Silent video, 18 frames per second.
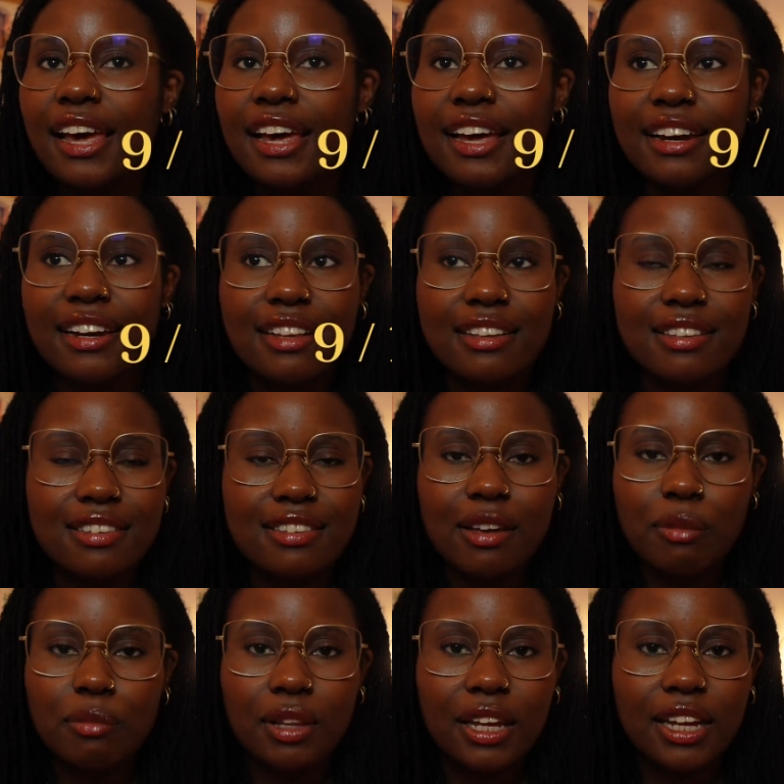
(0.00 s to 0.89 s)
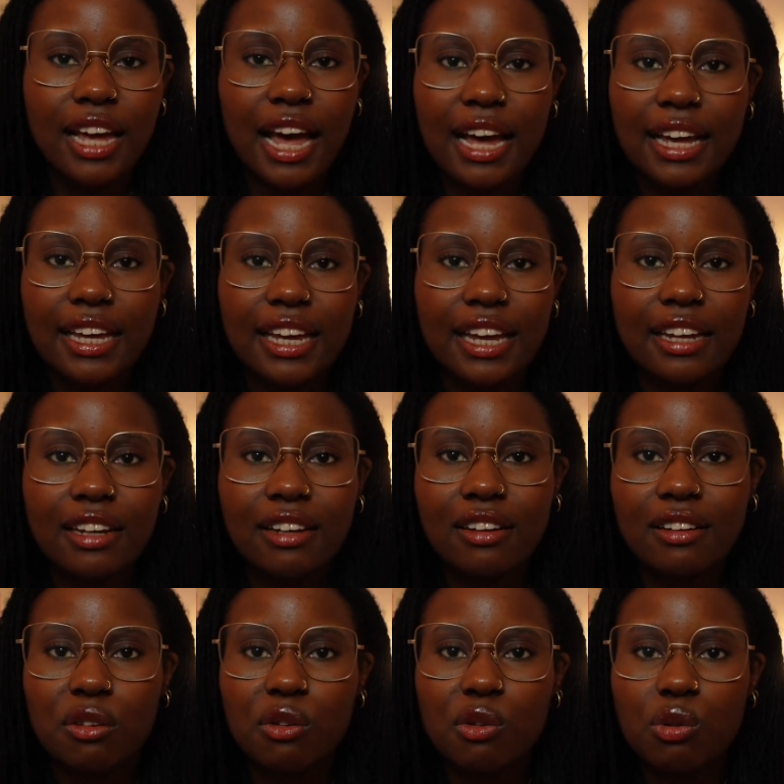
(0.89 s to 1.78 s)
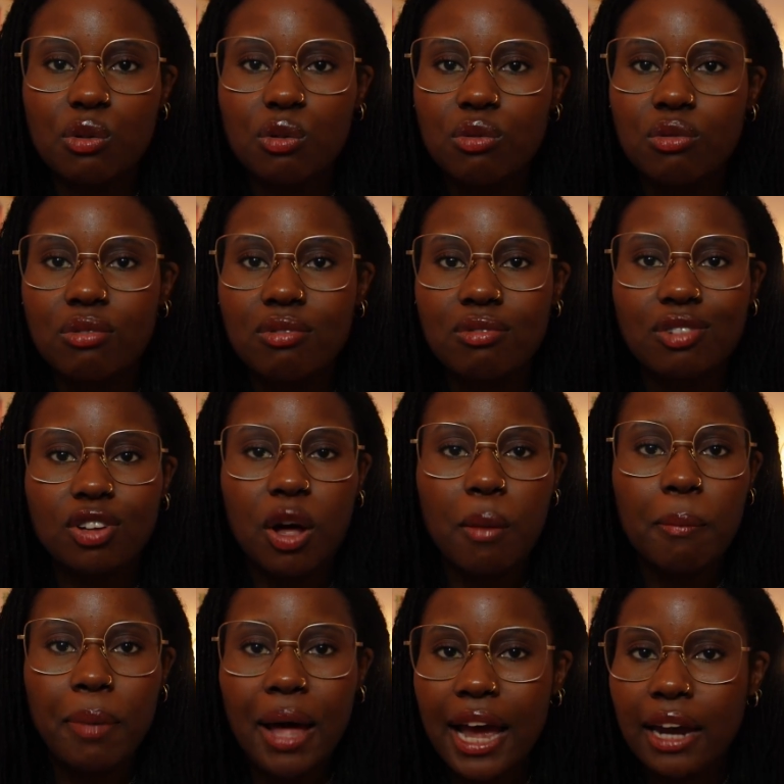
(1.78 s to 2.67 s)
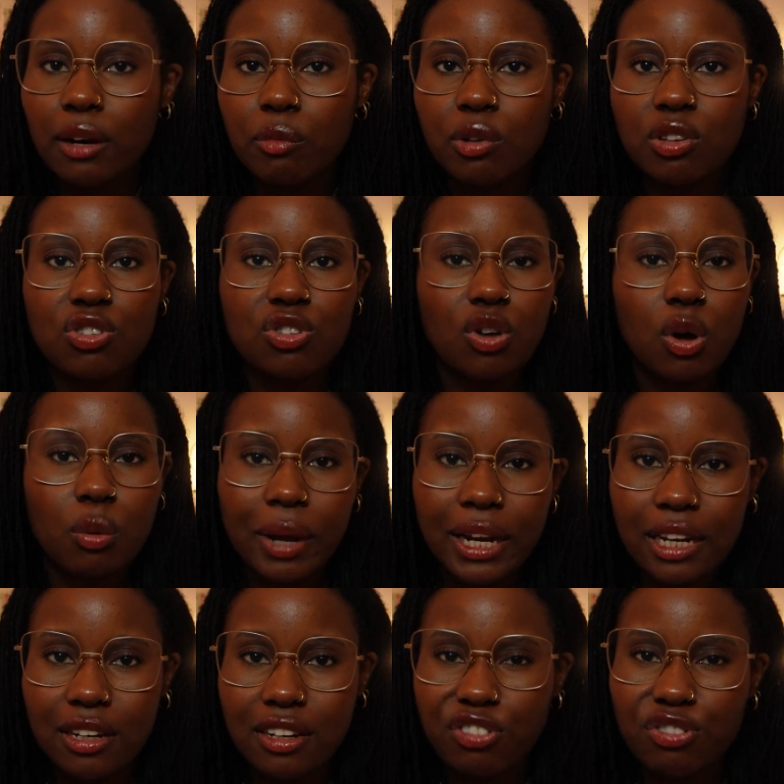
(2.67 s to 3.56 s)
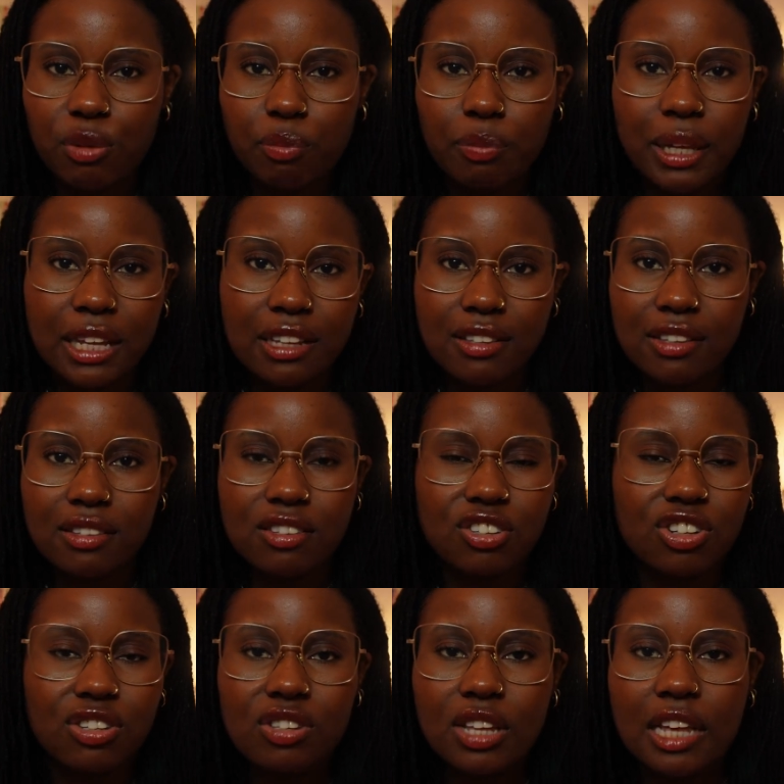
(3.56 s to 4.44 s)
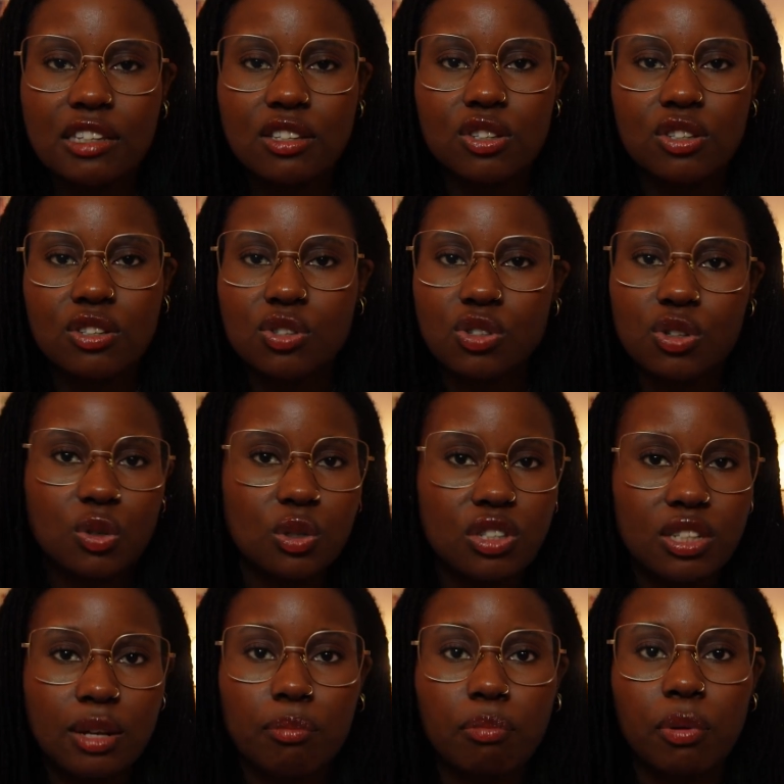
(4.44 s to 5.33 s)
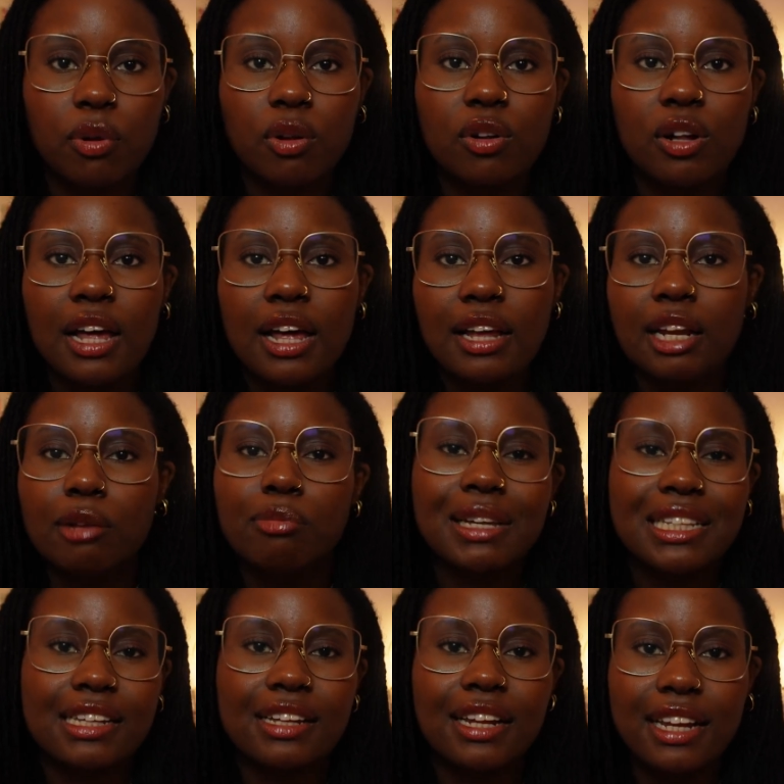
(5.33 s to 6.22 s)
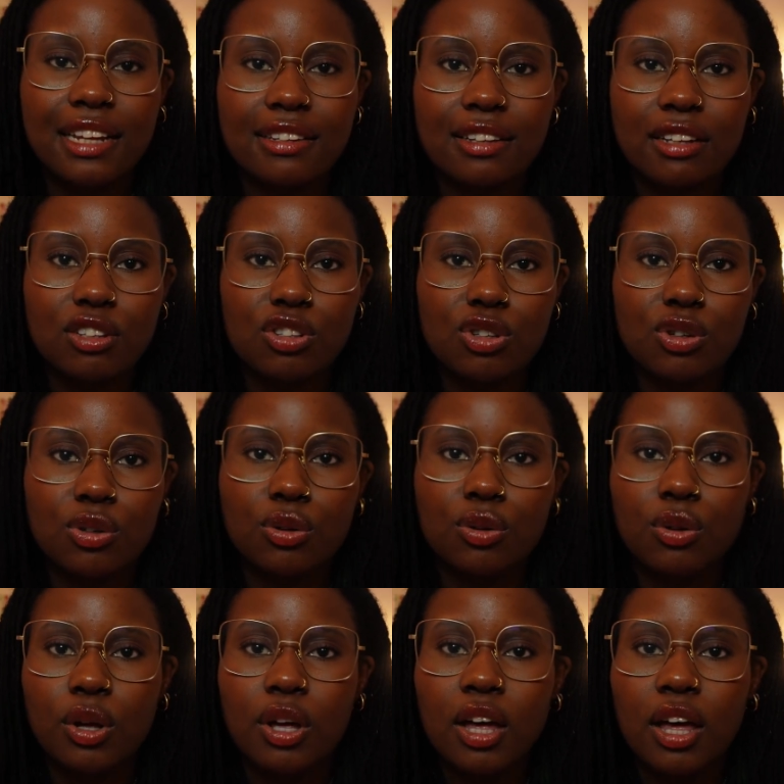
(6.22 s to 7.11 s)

It is something I can combine with so many different pieces. It's just so simple that makes it easy to